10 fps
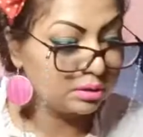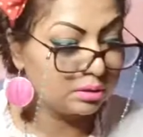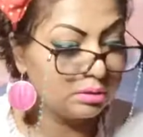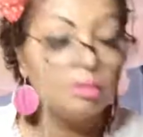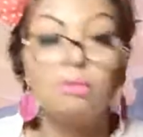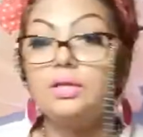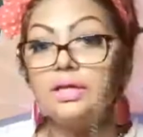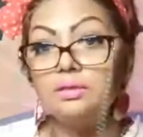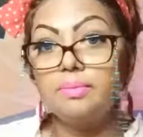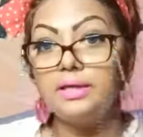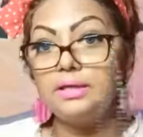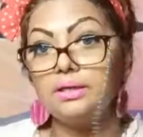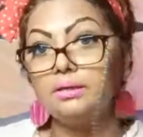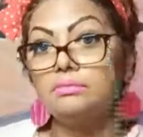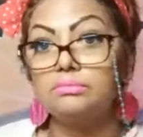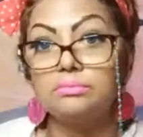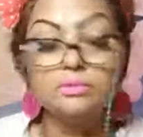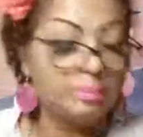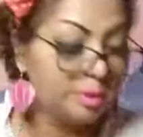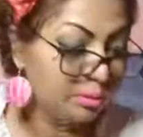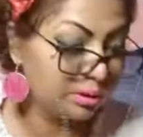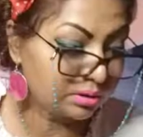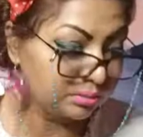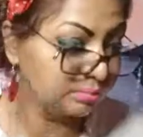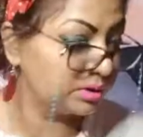or legal binding commitment.